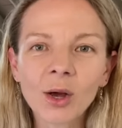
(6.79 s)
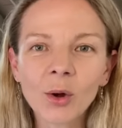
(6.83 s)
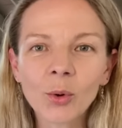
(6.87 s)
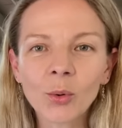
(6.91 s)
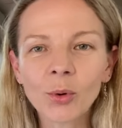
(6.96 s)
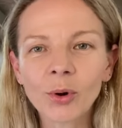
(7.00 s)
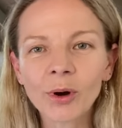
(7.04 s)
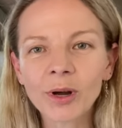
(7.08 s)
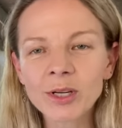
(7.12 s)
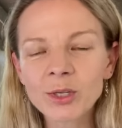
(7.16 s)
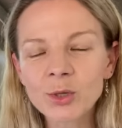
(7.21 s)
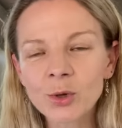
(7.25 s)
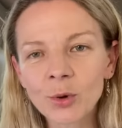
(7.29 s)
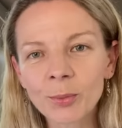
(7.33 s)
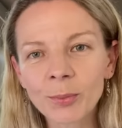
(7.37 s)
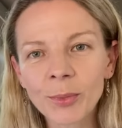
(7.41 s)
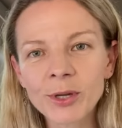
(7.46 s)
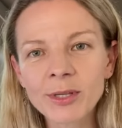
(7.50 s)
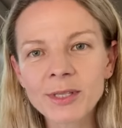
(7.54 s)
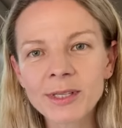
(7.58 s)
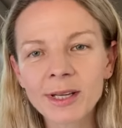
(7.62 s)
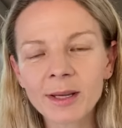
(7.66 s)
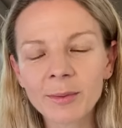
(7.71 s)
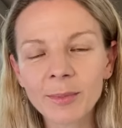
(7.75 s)
where I talk
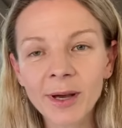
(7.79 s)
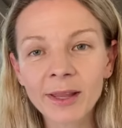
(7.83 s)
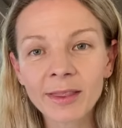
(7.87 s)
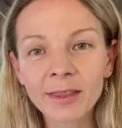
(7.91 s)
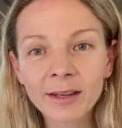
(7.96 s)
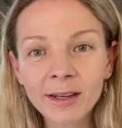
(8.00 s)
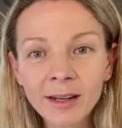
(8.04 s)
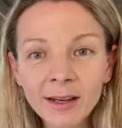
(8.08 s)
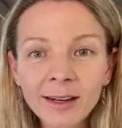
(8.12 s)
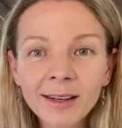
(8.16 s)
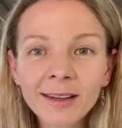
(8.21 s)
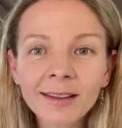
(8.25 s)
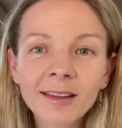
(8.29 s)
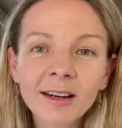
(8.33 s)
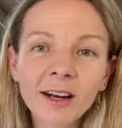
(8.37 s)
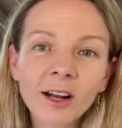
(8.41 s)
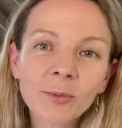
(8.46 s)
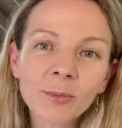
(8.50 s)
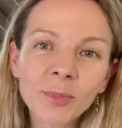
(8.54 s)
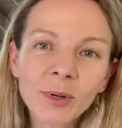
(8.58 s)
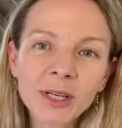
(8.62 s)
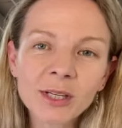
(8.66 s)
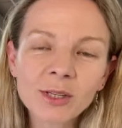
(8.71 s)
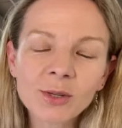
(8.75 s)
mostly about the knitting that
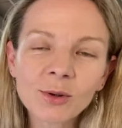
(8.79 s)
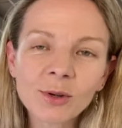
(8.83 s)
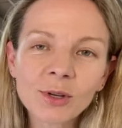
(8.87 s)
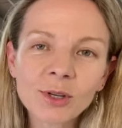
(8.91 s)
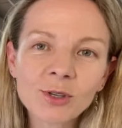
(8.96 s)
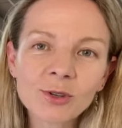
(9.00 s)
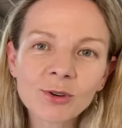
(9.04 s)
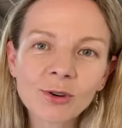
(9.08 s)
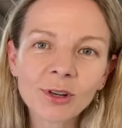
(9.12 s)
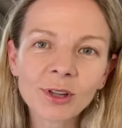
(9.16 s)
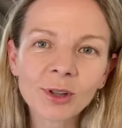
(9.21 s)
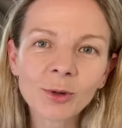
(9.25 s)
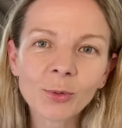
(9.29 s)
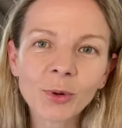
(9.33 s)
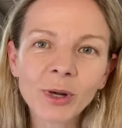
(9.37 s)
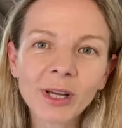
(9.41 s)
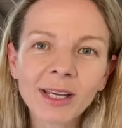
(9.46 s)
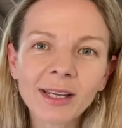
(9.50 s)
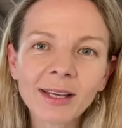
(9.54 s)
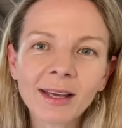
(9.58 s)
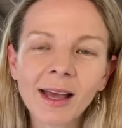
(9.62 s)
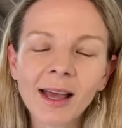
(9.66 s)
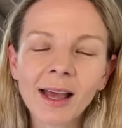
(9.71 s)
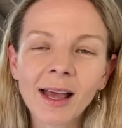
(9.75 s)
I've been doing during the
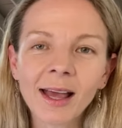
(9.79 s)
week,